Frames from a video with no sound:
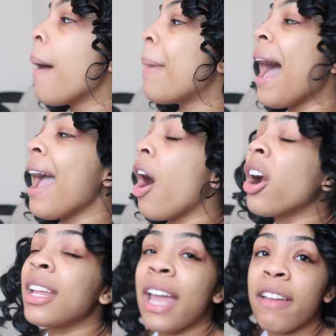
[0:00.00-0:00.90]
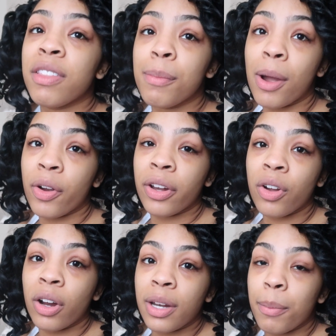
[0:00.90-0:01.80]
I had already gave them my credit
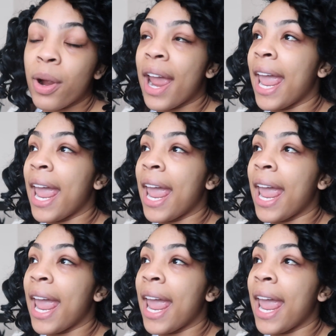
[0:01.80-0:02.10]
card number,